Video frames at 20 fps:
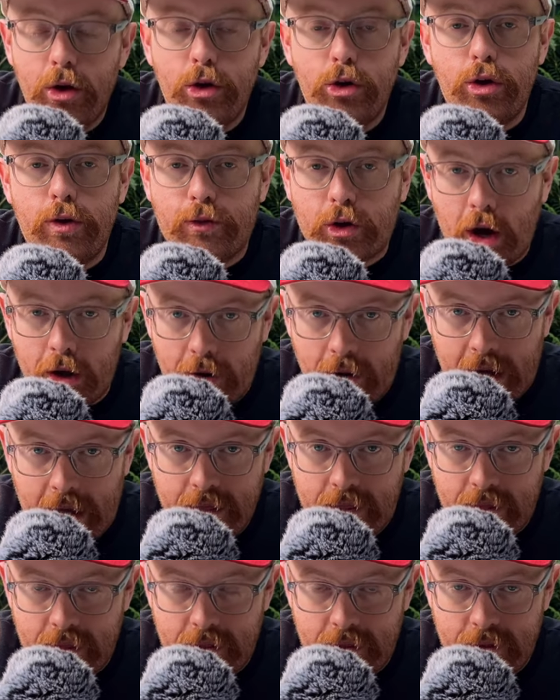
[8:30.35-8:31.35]
you've got your
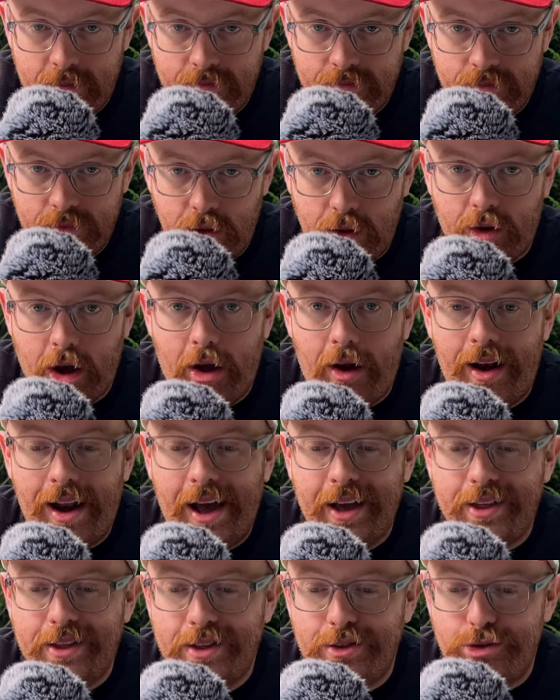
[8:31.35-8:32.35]
license. You've got your
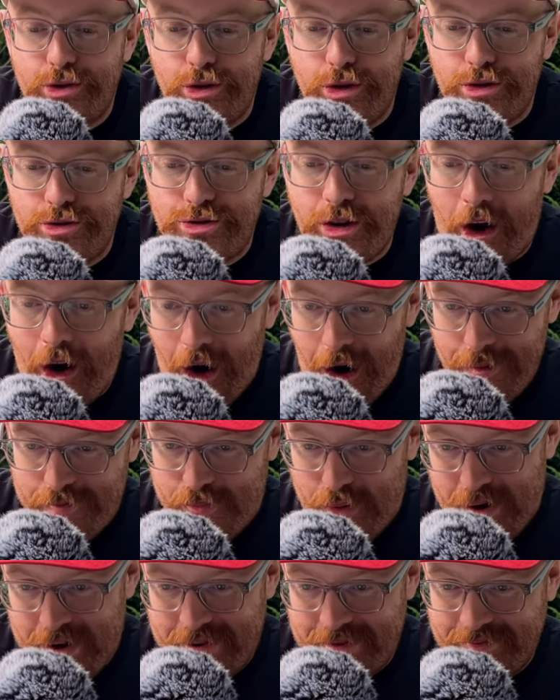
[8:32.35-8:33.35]
license to
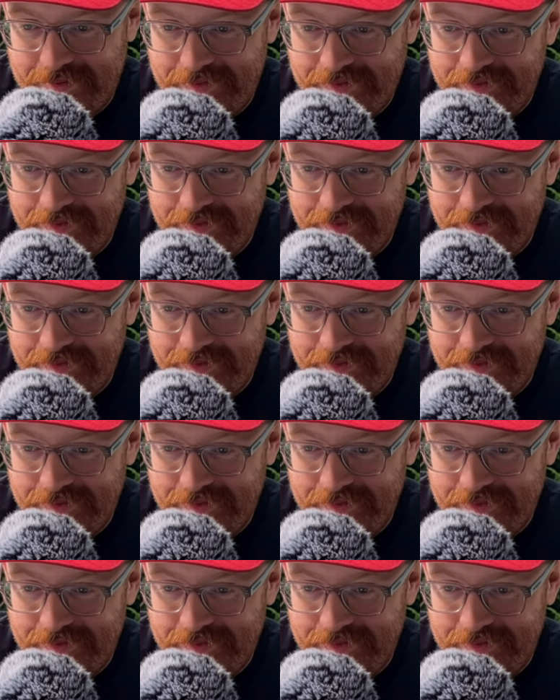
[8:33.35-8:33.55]
interpret.